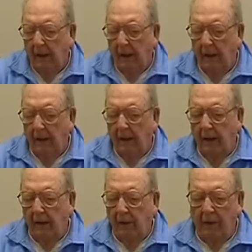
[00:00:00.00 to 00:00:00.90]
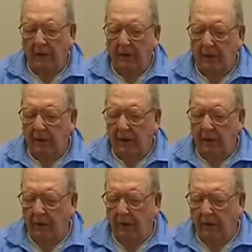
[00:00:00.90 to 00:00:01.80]
Uh, we,
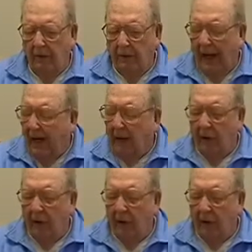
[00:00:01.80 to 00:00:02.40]
we, they